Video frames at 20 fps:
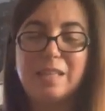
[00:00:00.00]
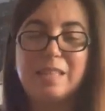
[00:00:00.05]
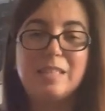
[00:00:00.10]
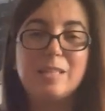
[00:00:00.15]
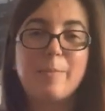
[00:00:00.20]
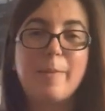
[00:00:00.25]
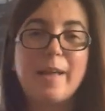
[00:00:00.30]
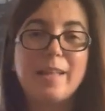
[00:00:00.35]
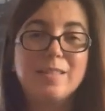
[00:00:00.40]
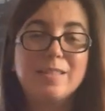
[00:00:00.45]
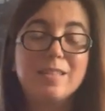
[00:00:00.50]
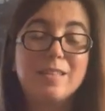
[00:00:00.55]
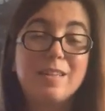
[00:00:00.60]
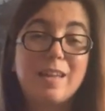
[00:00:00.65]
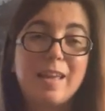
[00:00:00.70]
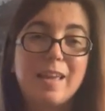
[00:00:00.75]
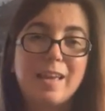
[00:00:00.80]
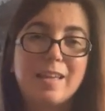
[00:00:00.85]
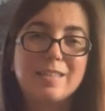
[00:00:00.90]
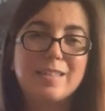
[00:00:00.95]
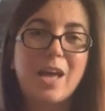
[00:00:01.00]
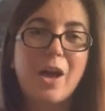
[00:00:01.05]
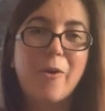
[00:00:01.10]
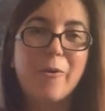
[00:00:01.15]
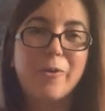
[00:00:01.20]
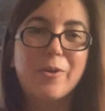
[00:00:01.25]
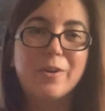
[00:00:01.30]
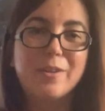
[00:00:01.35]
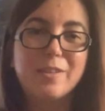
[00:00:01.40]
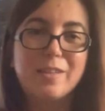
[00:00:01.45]
it depends on, I guess,
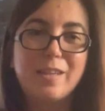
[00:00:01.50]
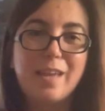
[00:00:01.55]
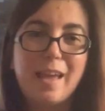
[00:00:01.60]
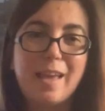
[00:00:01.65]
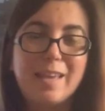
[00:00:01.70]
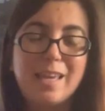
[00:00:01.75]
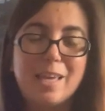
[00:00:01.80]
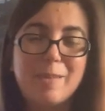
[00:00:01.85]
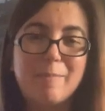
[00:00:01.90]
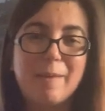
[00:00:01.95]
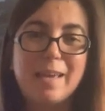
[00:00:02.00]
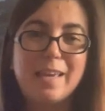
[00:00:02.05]
how early I get